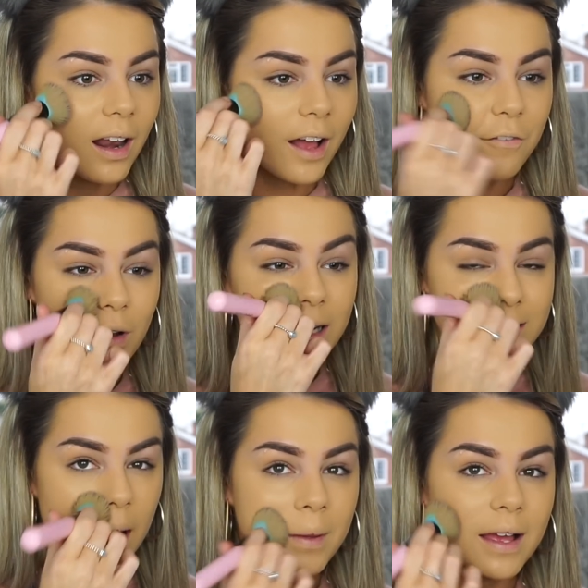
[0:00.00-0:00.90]
Like I feel like
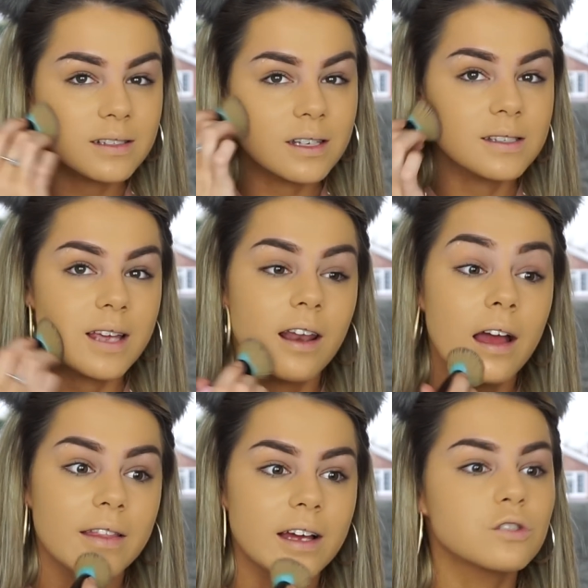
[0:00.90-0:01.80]
dabbing it into the skin
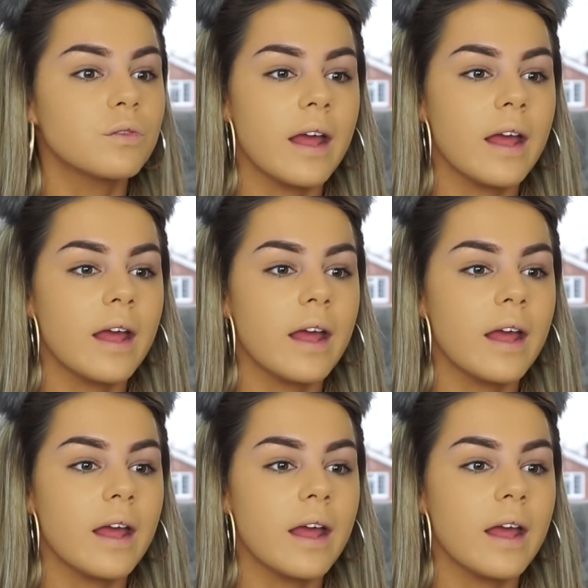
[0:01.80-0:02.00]
like this